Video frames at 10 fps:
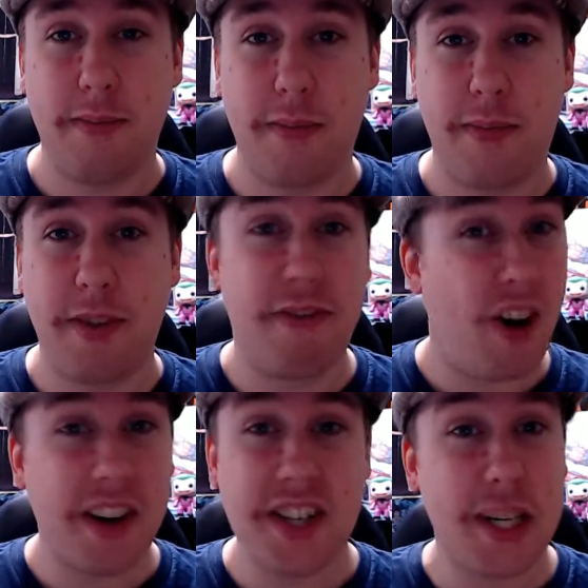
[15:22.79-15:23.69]
The
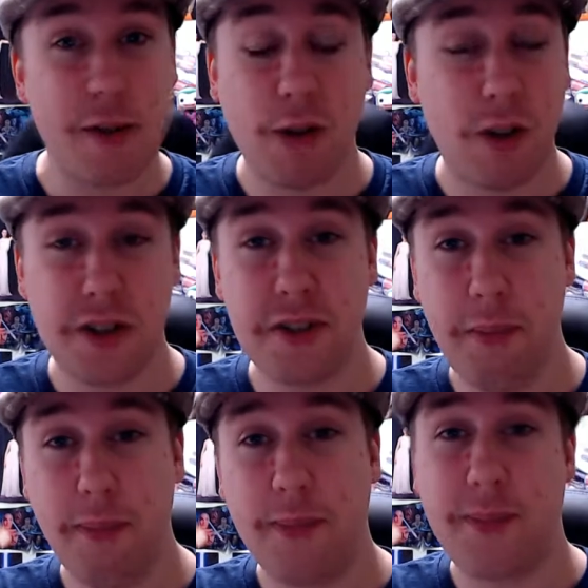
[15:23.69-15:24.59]
fight scenes were awesome,
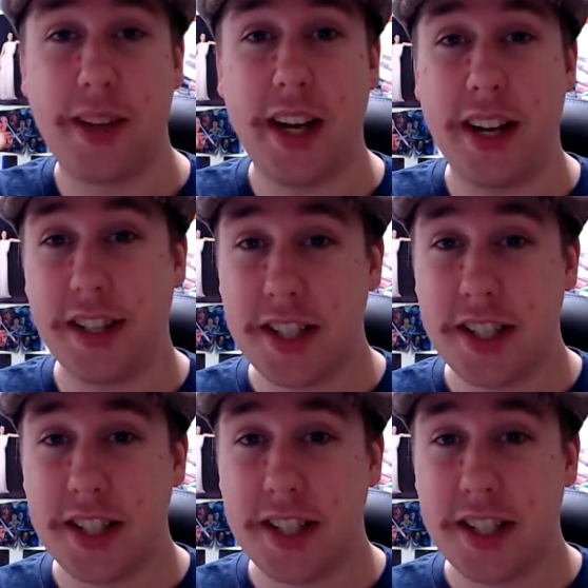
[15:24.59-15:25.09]
and